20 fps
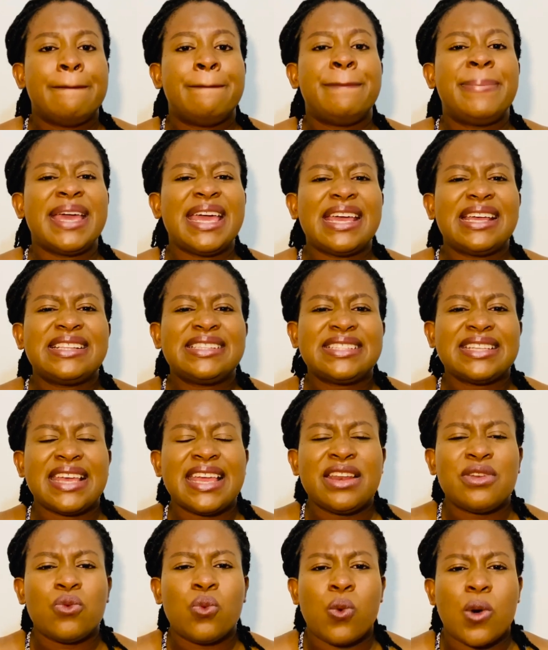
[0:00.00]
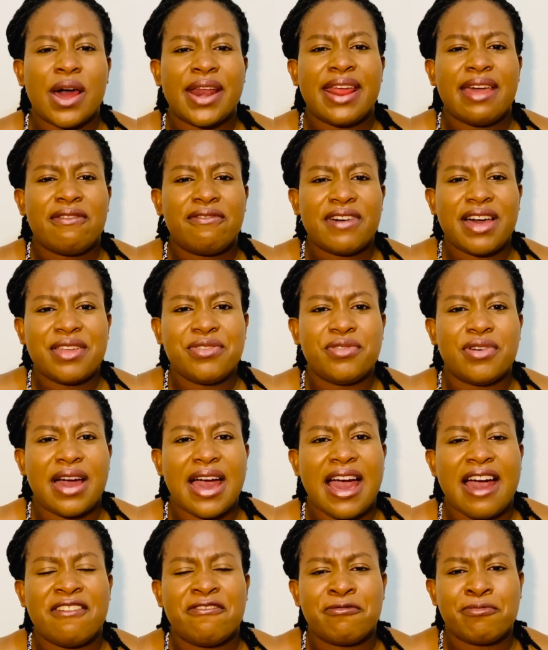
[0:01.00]
be it in whatever you
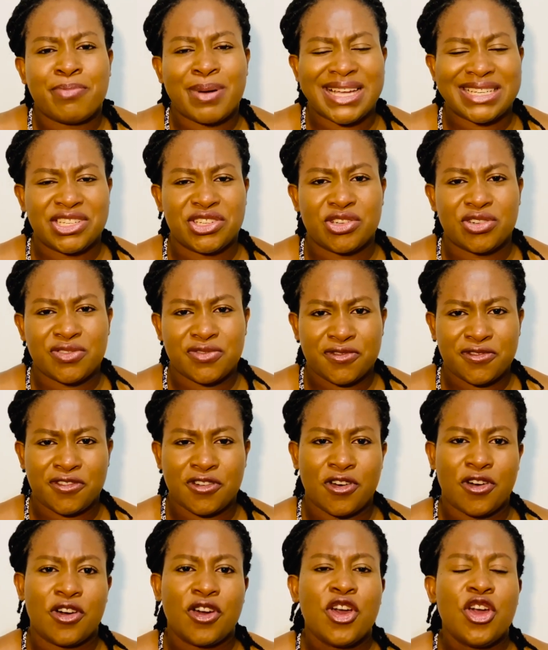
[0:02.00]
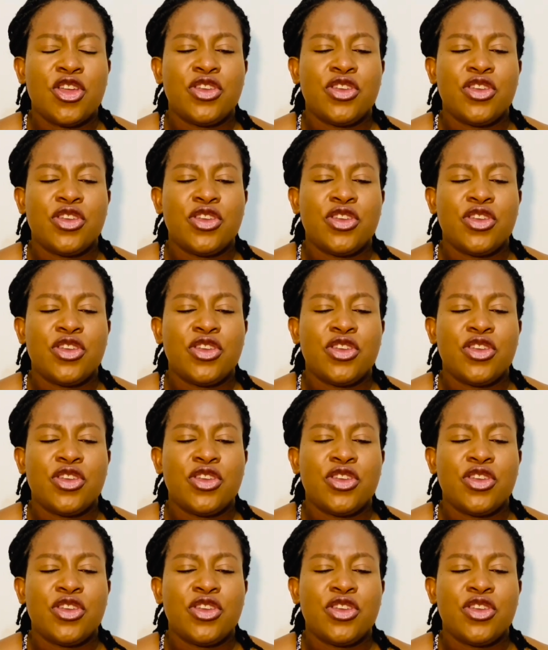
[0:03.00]
have passion for.